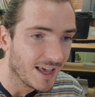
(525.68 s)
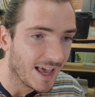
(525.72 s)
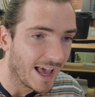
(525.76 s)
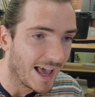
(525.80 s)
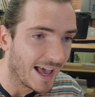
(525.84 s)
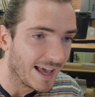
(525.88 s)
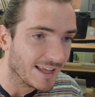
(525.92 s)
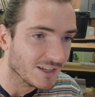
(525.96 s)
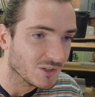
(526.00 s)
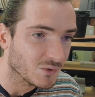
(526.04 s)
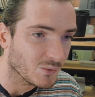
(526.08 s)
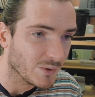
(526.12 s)

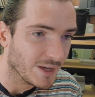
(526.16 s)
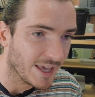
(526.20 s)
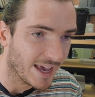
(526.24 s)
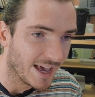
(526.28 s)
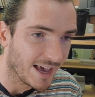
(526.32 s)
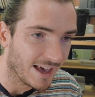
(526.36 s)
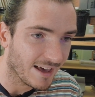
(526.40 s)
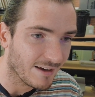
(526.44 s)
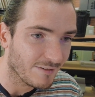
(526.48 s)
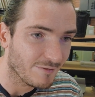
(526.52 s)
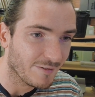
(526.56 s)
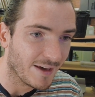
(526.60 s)
and we
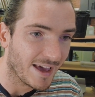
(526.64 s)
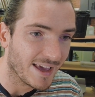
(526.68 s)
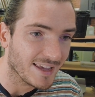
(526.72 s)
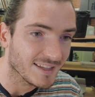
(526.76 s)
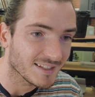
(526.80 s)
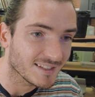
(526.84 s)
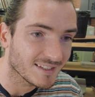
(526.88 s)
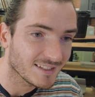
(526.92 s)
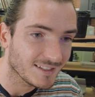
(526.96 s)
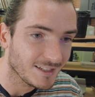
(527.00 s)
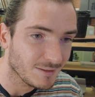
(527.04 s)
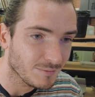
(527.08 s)
have a
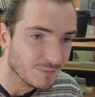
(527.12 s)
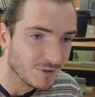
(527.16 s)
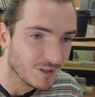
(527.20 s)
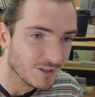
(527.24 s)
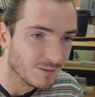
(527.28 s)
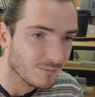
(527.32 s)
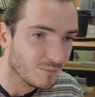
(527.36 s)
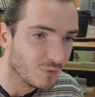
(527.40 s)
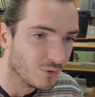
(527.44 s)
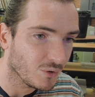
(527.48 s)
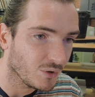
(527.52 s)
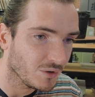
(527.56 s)

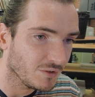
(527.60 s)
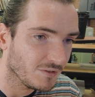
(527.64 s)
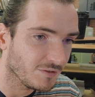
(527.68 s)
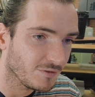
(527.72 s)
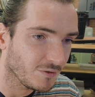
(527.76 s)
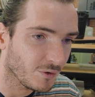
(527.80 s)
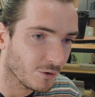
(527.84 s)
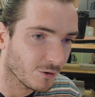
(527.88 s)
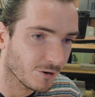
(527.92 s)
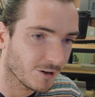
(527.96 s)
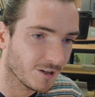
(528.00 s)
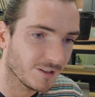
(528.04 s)
simpler board
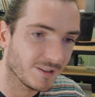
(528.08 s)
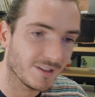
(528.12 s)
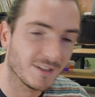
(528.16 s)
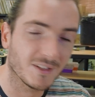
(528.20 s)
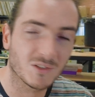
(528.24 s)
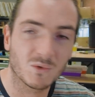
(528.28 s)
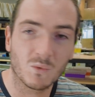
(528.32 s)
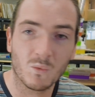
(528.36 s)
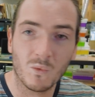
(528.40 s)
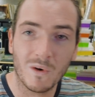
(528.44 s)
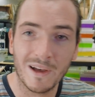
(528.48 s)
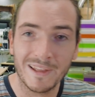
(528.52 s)
for it.
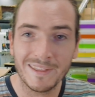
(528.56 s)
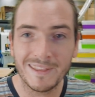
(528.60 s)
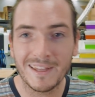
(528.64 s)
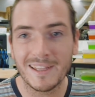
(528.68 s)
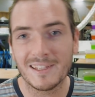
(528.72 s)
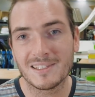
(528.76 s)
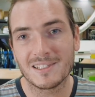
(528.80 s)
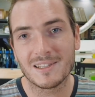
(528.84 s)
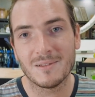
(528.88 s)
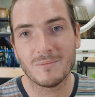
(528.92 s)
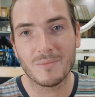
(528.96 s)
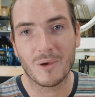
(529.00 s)
It's one
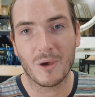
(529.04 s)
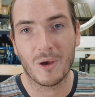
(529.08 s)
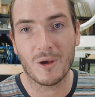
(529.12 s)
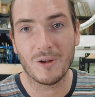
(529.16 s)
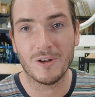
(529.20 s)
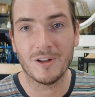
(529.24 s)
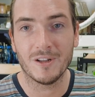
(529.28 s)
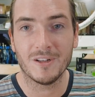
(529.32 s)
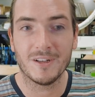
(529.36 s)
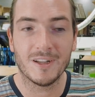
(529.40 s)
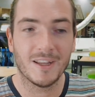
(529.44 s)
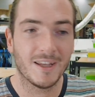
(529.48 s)
less
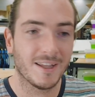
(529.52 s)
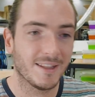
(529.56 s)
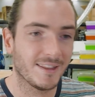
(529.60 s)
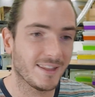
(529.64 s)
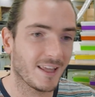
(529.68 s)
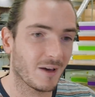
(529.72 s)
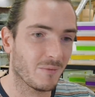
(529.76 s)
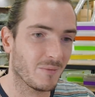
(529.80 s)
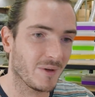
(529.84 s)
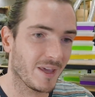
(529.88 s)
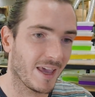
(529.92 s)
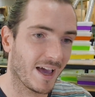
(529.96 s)
component
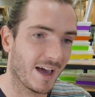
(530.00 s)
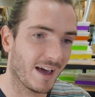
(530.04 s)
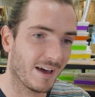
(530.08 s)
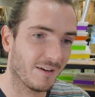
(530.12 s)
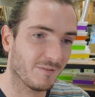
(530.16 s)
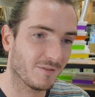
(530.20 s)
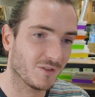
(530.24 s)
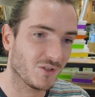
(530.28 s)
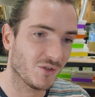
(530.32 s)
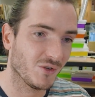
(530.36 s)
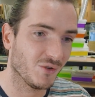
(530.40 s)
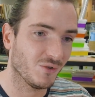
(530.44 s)
that we
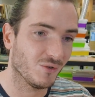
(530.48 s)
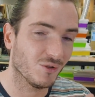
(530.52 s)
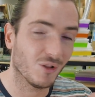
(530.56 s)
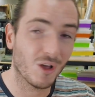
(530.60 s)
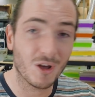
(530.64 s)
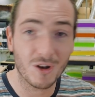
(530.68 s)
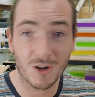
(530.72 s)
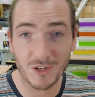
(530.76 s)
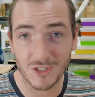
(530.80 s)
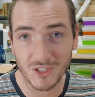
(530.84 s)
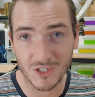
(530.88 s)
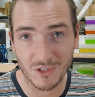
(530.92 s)
have to
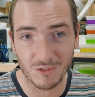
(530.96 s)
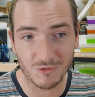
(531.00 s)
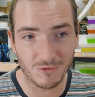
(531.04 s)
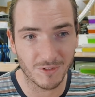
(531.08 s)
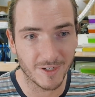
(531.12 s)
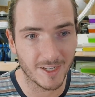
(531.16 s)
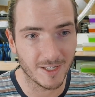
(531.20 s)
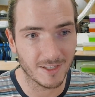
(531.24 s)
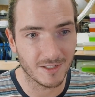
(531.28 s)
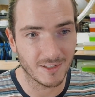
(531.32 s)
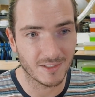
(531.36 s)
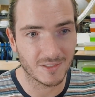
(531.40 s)
load onto the
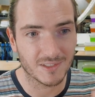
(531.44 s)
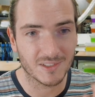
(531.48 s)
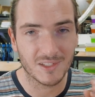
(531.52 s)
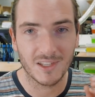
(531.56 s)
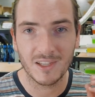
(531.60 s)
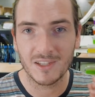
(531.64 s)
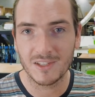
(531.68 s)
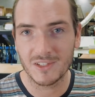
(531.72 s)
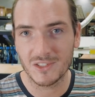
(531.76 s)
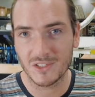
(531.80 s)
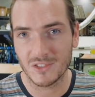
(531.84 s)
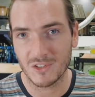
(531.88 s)
reels,
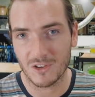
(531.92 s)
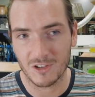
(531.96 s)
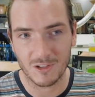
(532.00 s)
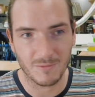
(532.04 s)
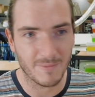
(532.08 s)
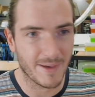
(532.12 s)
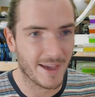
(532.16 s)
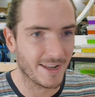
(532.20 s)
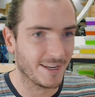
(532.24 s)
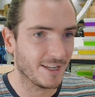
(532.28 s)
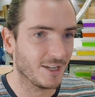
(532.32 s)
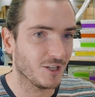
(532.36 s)
stock
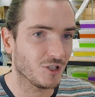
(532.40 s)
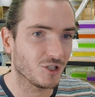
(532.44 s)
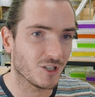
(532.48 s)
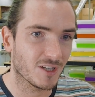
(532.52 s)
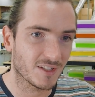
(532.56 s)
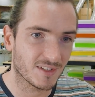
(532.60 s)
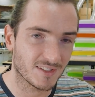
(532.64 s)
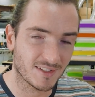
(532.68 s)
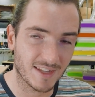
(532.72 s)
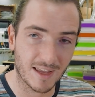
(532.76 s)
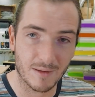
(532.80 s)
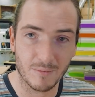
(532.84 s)
manage,
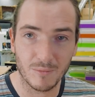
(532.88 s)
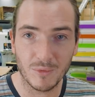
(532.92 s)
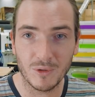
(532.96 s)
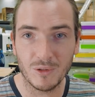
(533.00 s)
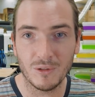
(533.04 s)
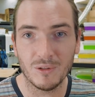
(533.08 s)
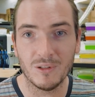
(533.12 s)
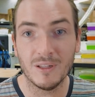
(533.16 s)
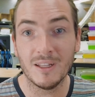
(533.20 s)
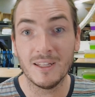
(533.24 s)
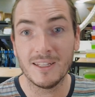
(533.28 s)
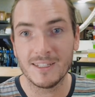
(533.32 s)

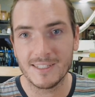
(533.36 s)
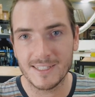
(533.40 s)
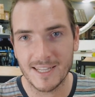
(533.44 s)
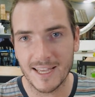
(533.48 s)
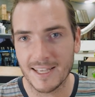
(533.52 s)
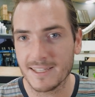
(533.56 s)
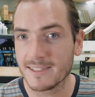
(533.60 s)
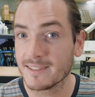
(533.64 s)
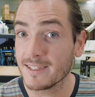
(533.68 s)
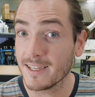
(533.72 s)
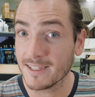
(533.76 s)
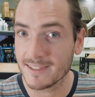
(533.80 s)
assemble,
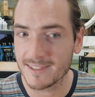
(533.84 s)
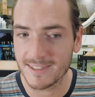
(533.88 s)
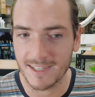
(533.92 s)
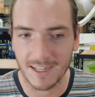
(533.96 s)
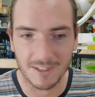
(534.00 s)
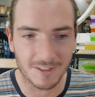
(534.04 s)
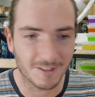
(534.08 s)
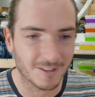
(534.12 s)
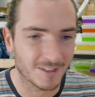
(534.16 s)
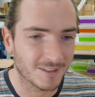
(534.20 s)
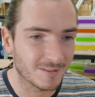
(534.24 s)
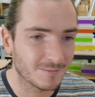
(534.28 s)
test,
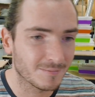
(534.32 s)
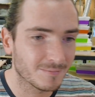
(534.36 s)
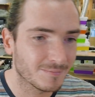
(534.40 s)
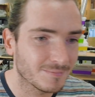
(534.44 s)
etc.